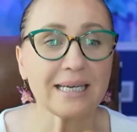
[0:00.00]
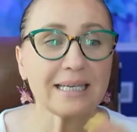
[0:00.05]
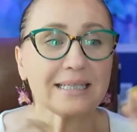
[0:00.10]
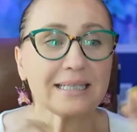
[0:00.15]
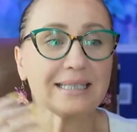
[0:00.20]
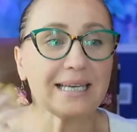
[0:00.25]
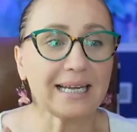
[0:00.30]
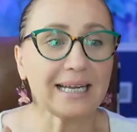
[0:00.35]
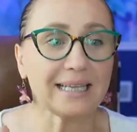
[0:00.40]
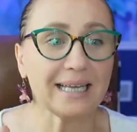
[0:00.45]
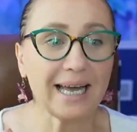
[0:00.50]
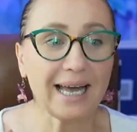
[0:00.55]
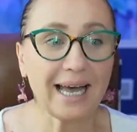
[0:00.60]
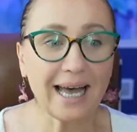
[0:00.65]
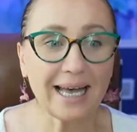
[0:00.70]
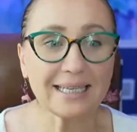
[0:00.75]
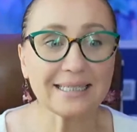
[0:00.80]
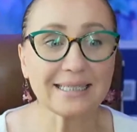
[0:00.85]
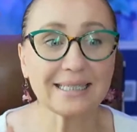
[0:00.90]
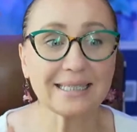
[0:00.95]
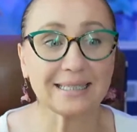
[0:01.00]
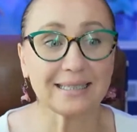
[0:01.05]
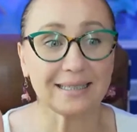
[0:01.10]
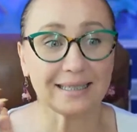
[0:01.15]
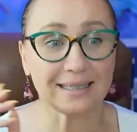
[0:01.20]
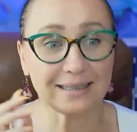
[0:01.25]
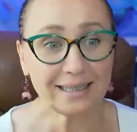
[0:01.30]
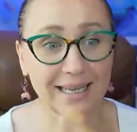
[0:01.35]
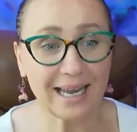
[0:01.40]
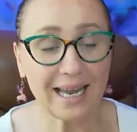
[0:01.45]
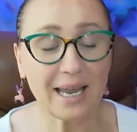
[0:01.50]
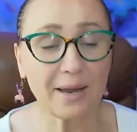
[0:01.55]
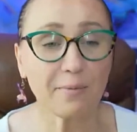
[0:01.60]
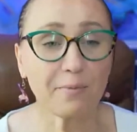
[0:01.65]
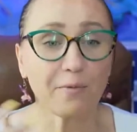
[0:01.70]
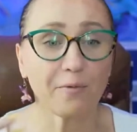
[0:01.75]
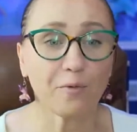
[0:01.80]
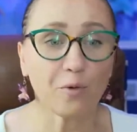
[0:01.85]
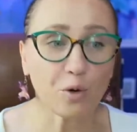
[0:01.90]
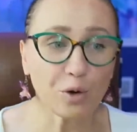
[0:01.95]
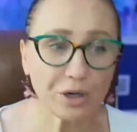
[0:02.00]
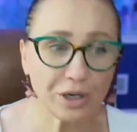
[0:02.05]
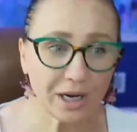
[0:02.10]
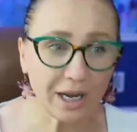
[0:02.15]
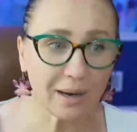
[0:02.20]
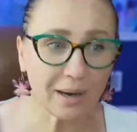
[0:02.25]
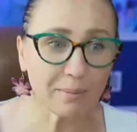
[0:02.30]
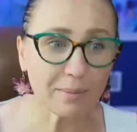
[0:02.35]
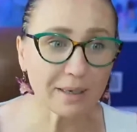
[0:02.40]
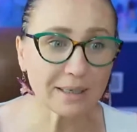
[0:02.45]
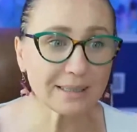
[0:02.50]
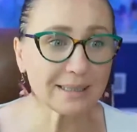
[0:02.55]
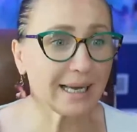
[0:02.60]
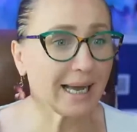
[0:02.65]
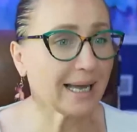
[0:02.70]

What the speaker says: that has the name, phone numbers,